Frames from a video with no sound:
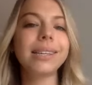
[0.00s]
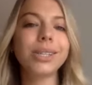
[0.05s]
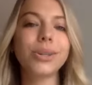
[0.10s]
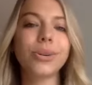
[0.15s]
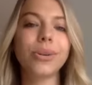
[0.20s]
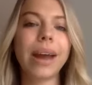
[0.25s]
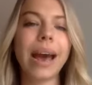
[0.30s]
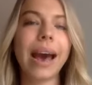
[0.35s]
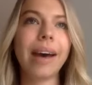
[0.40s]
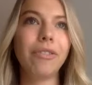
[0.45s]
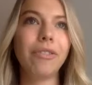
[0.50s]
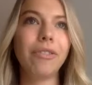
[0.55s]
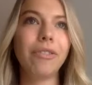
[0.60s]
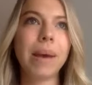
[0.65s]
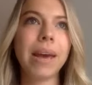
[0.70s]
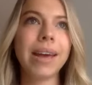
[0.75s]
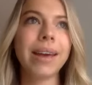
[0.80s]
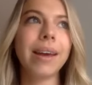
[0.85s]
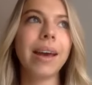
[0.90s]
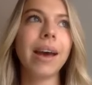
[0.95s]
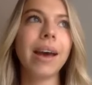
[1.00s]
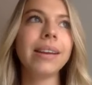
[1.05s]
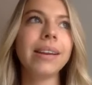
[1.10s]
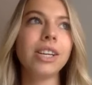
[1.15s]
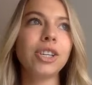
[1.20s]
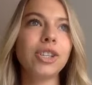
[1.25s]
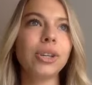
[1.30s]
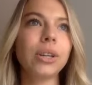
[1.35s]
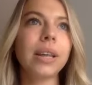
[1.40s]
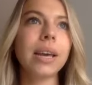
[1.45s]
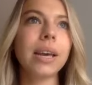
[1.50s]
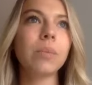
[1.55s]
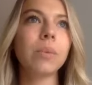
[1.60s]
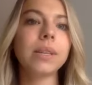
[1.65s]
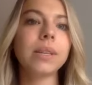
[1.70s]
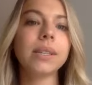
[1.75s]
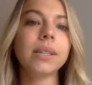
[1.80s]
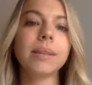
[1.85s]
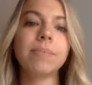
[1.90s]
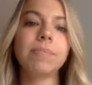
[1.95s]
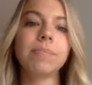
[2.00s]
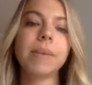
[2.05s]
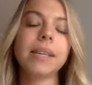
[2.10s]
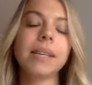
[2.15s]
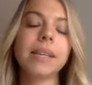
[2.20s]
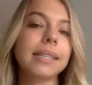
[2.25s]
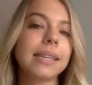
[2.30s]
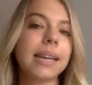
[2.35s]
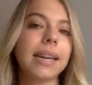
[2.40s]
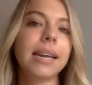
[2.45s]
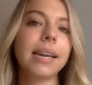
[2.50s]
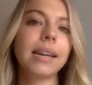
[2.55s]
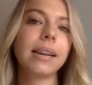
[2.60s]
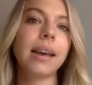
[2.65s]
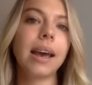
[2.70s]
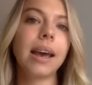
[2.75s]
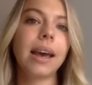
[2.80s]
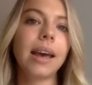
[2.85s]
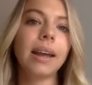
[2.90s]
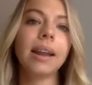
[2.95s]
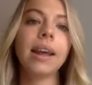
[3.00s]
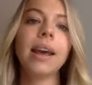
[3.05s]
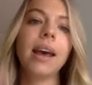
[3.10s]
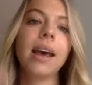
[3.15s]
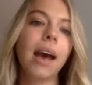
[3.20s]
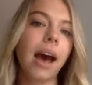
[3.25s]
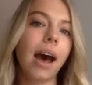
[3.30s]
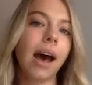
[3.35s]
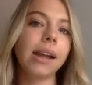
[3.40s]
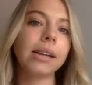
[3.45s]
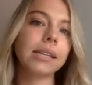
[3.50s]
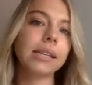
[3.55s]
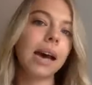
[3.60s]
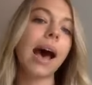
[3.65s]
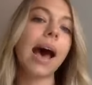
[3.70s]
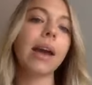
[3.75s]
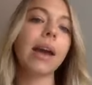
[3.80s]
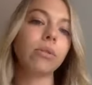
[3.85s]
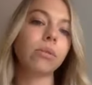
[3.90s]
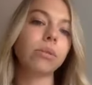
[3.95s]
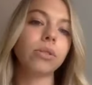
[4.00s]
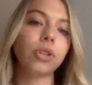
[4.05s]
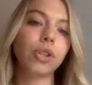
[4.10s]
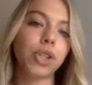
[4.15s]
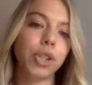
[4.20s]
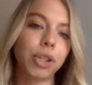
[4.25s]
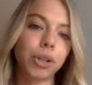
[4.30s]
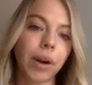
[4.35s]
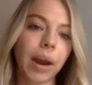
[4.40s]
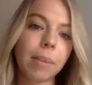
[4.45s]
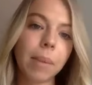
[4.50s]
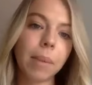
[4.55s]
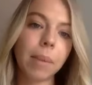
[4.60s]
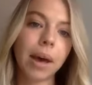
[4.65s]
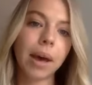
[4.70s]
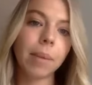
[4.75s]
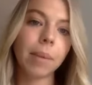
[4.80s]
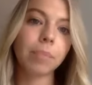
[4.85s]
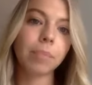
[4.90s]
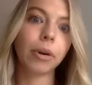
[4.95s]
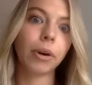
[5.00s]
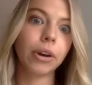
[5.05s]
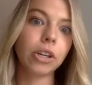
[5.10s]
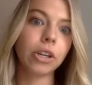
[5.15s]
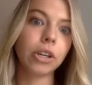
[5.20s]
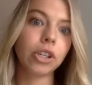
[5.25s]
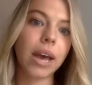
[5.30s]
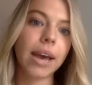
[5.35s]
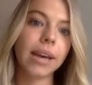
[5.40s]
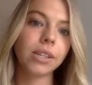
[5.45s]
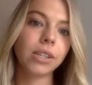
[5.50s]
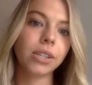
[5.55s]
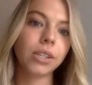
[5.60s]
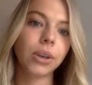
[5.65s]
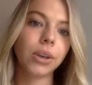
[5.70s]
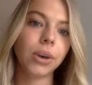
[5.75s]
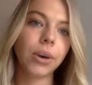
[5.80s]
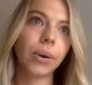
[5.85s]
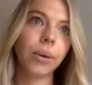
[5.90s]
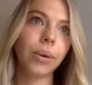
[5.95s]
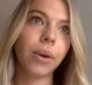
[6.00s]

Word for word: stood out for me. Initially, was considered a untitled streamer project, so